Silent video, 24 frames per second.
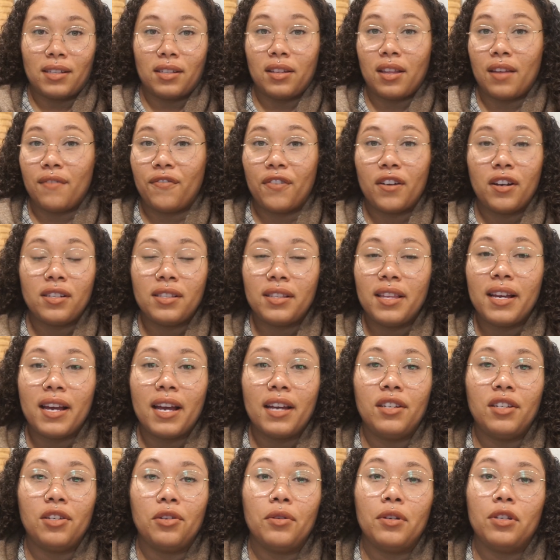the first thing I
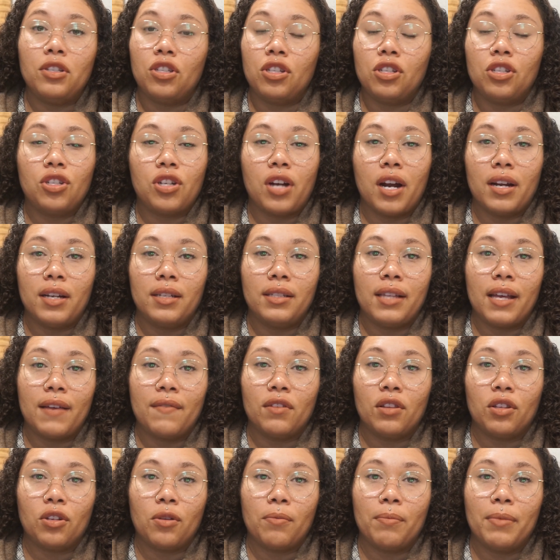do is just try to save a
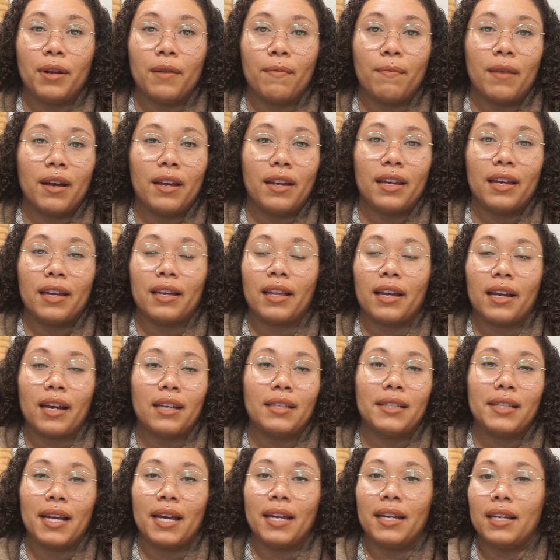little bit of money. Like I
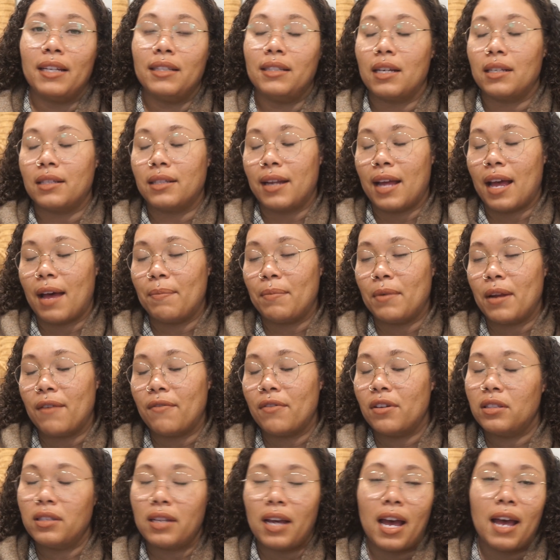said, it doesn't happen
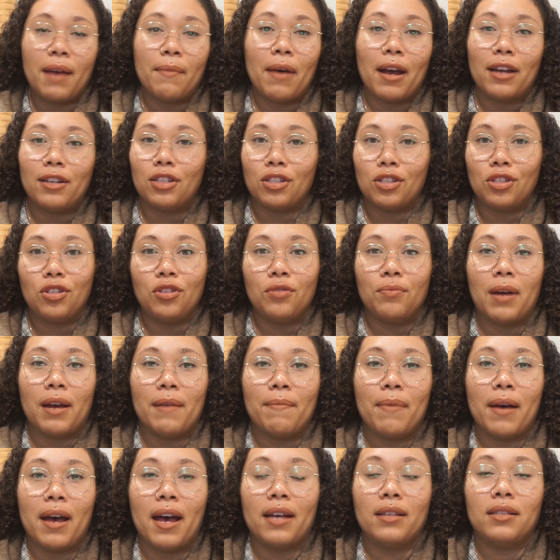every time. I just do my
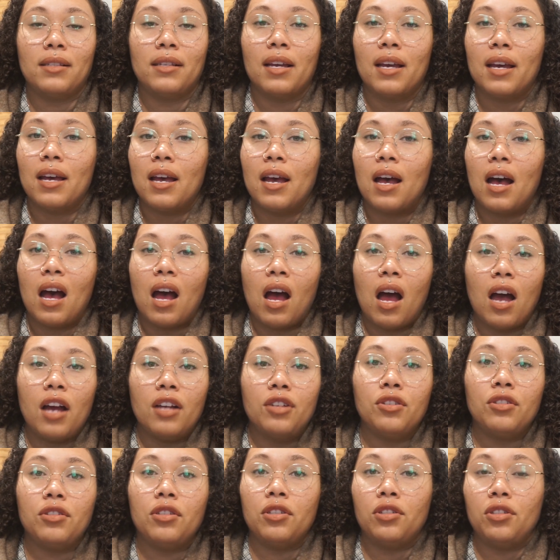best.
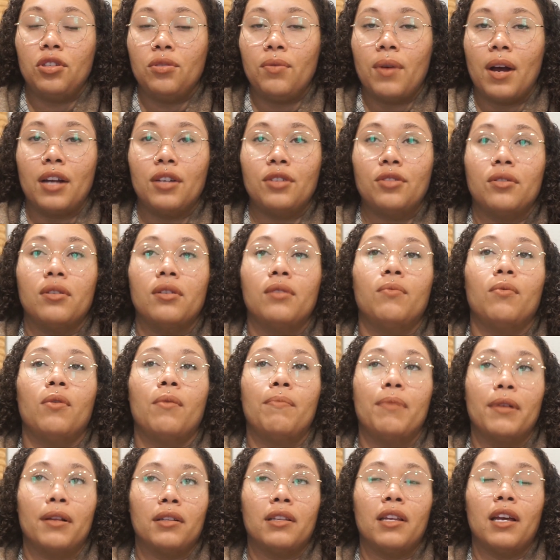100 to 200 will
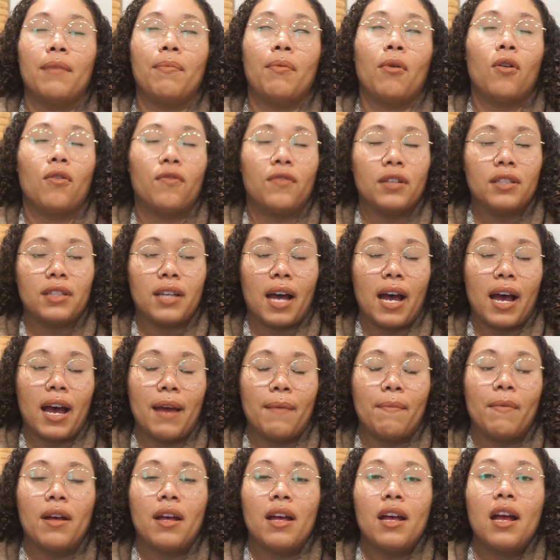build up over
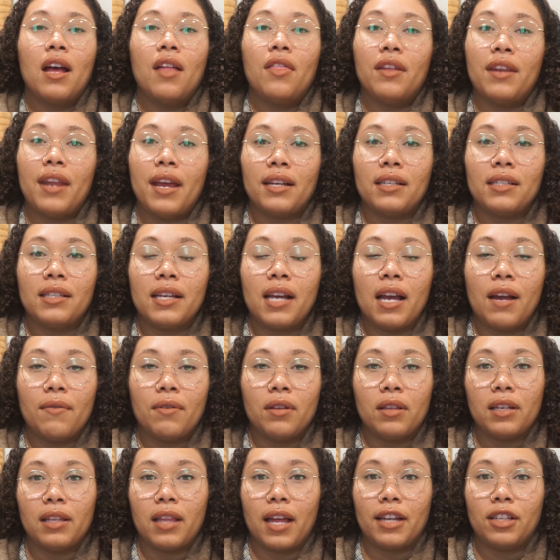time. The next thing I
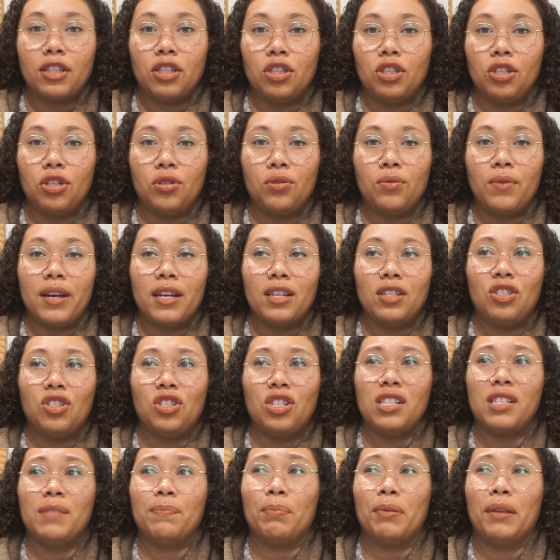really like to do is
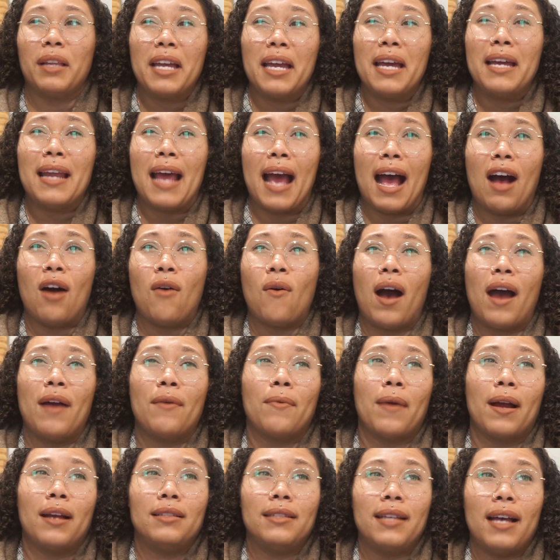just plan out. I
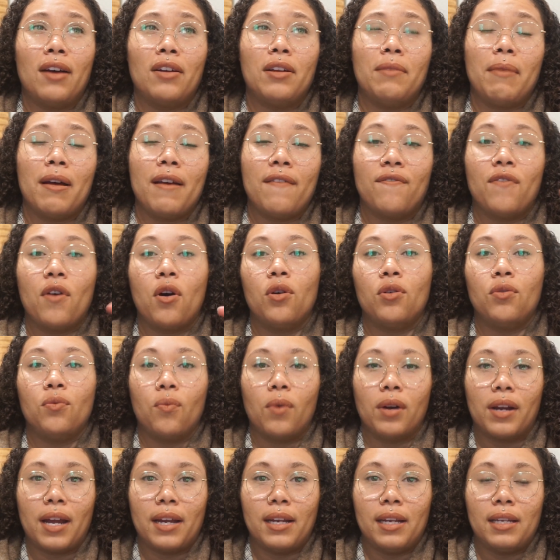write down in my phone
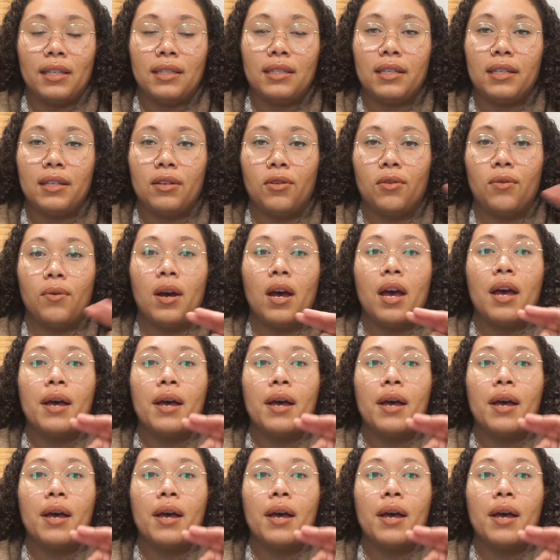what I need to